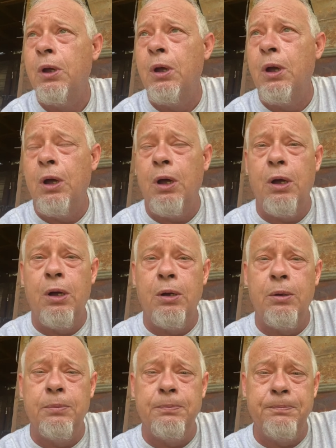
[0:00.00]

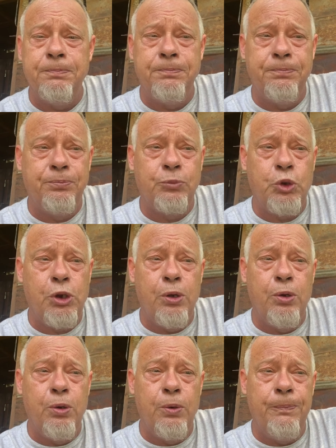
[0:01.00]

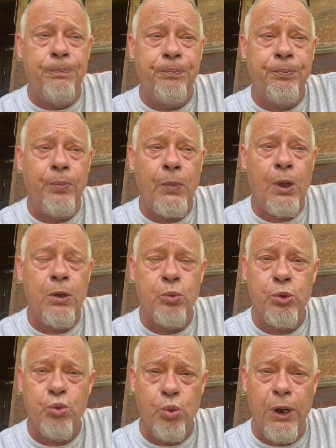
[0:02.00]
So I
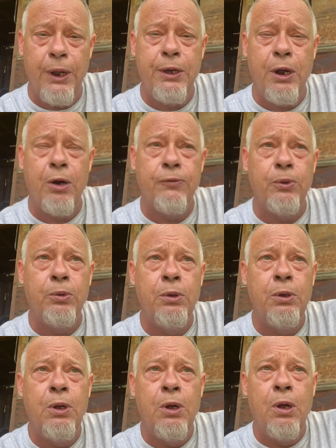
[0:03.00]
was really careful
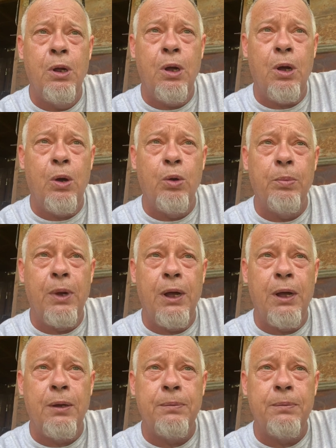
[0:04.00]
on my